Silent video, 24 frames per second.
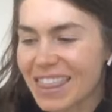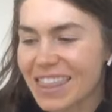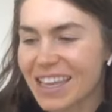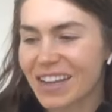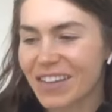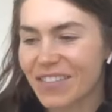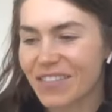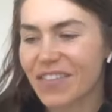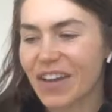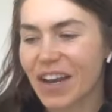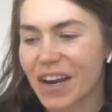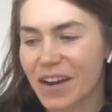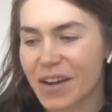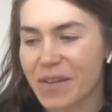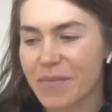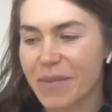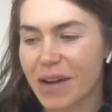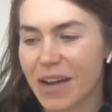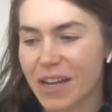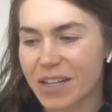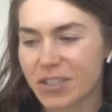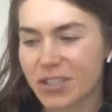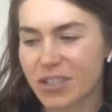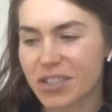think very
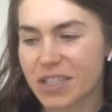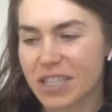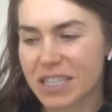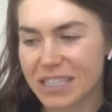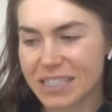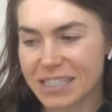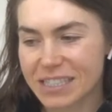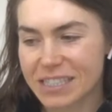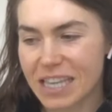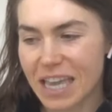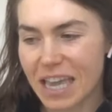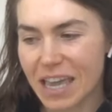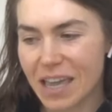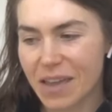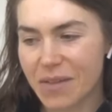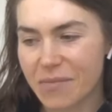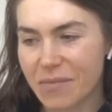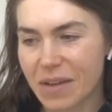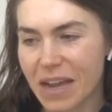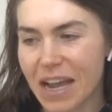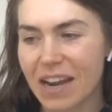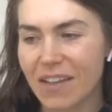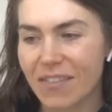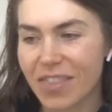much the
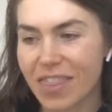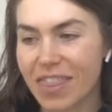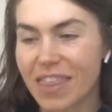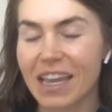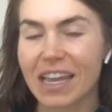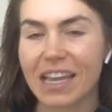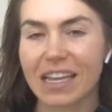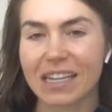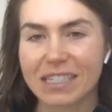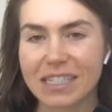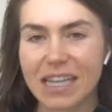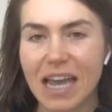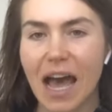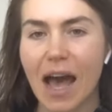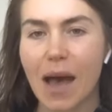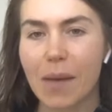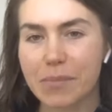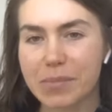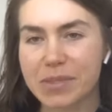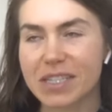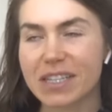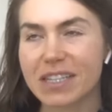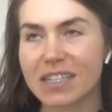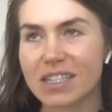same kind of thing it
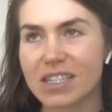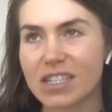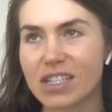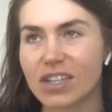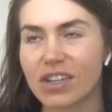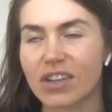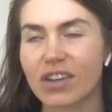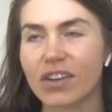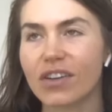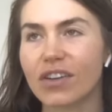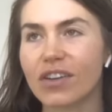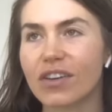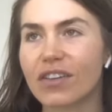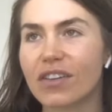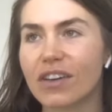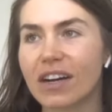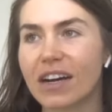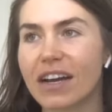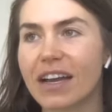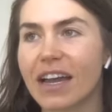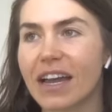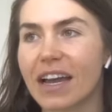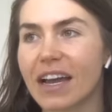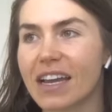taps into.
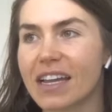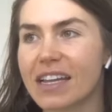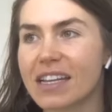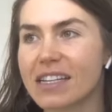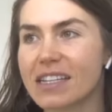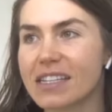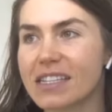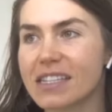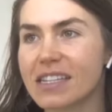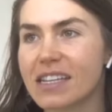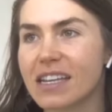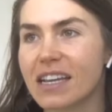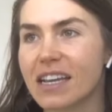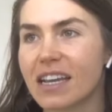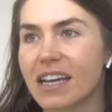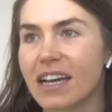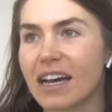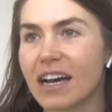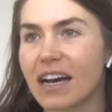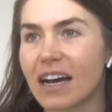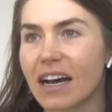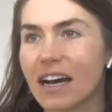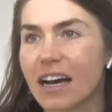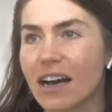And
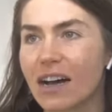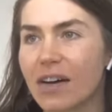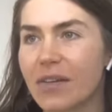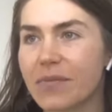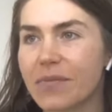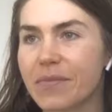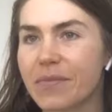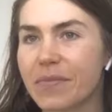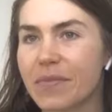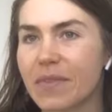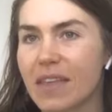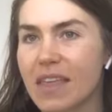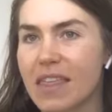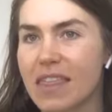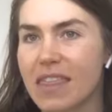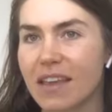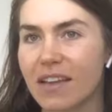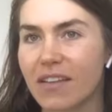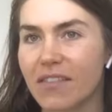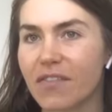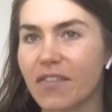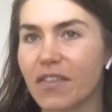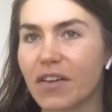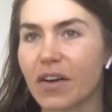um, I
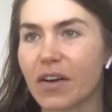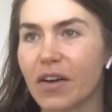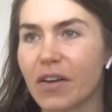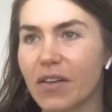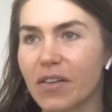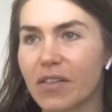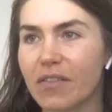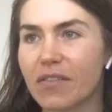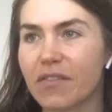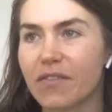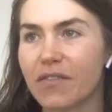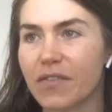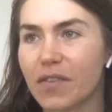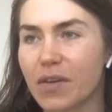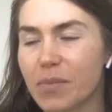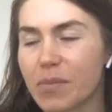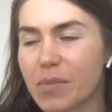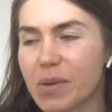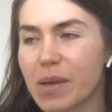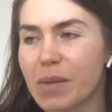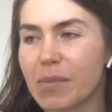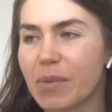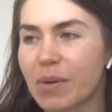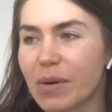think for, for
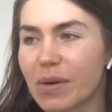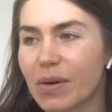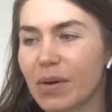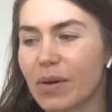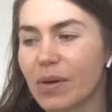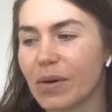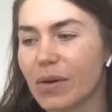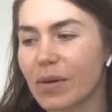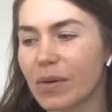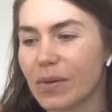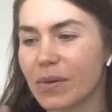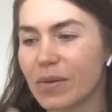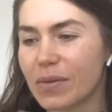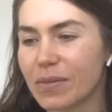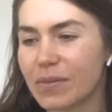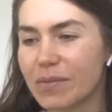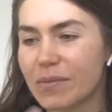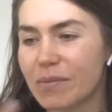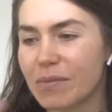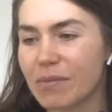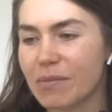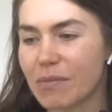people who,